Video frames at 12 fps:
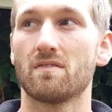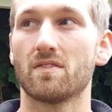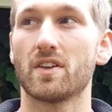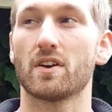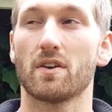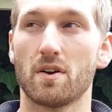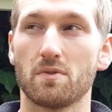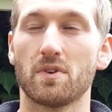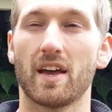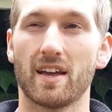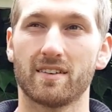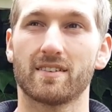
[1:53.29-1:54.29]
their
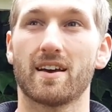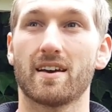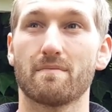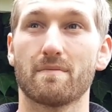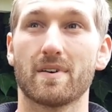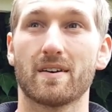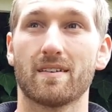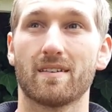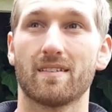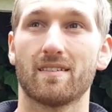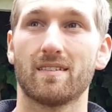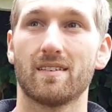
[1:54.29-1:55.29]
own end game.
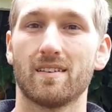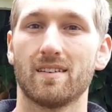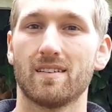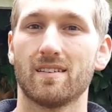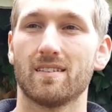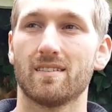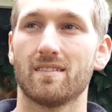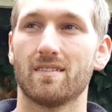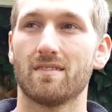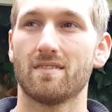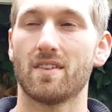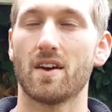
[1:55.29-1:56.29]

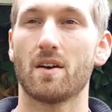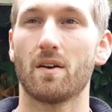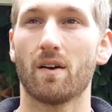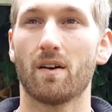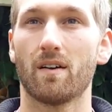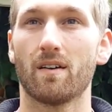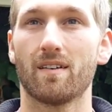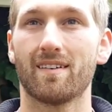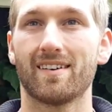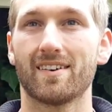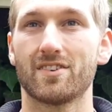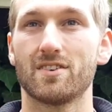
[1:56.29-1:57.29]
They are
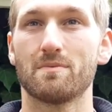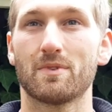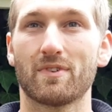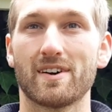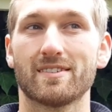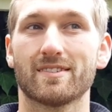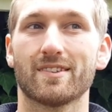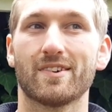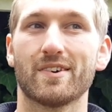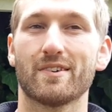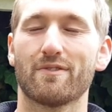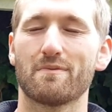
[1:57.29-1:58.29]
a human rights
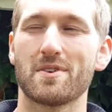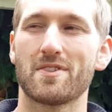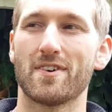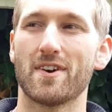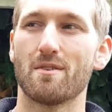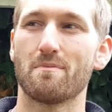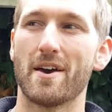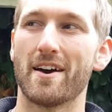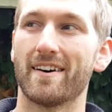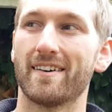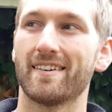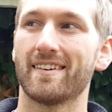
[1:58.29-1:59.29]
lawyer from
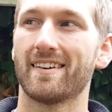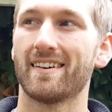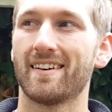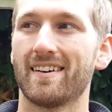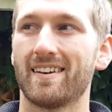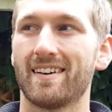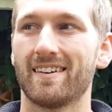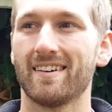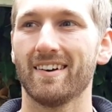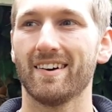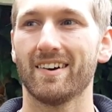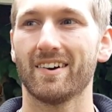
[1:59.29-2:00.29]
Ethiopia
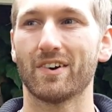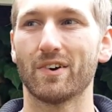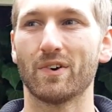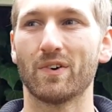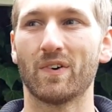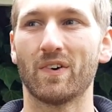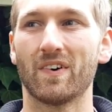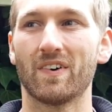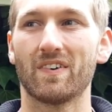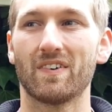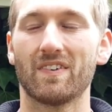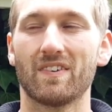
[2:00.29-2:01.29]
who
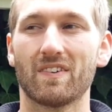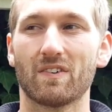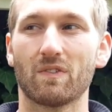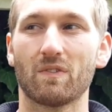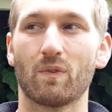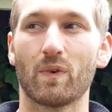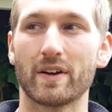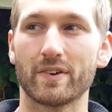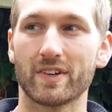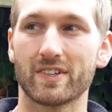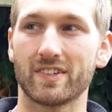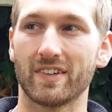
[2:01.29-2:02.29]

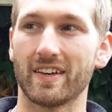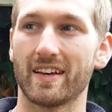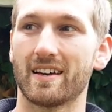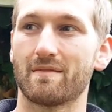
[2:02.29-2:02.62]
rigorously